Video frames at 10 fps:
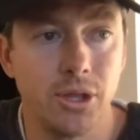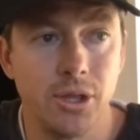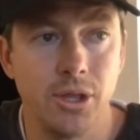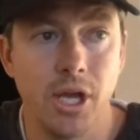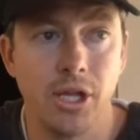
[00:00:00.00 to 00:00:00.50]

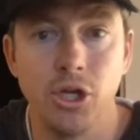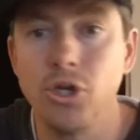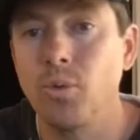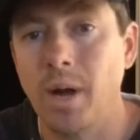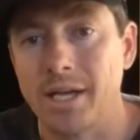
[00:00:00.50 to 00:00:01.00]
in the
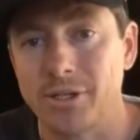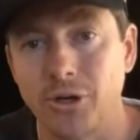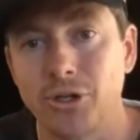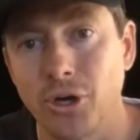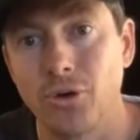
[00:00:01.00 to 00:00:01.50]
US,
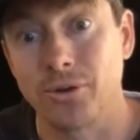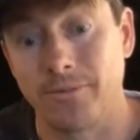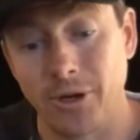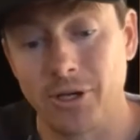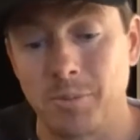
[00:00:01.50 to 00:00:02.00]
our shows are
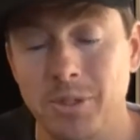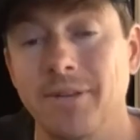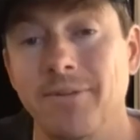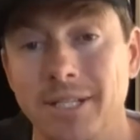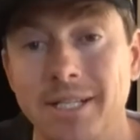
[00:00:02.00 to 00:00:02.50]
very
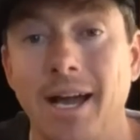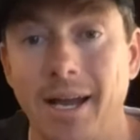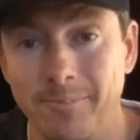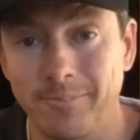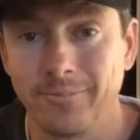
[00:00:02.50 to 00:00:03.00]
specific
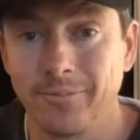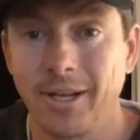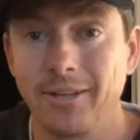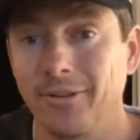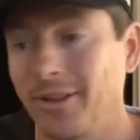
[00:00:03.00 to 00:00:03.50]
time,
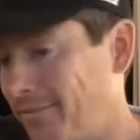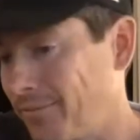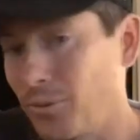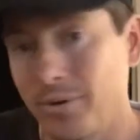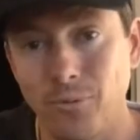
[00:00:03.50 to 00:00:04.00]
right? They're like
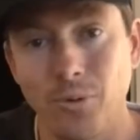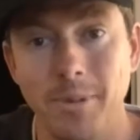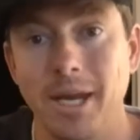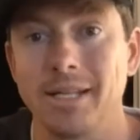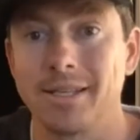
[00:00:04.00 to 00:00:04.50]
44
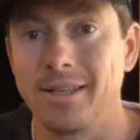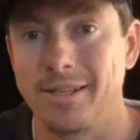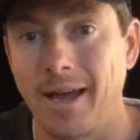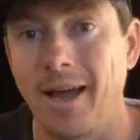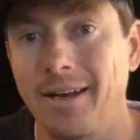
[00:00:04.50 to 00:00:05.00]
minutes on the
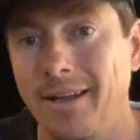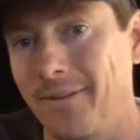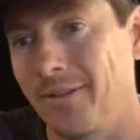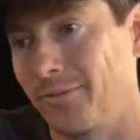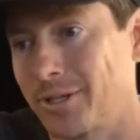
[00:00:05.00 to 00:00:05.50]
dot, and
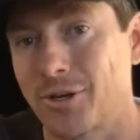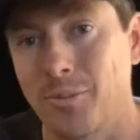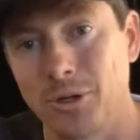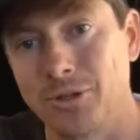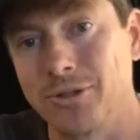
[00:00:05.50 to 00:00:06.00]
then the rest
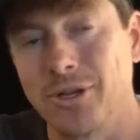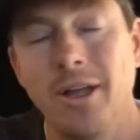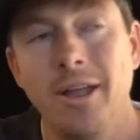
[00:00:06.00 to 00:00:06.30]
commercials.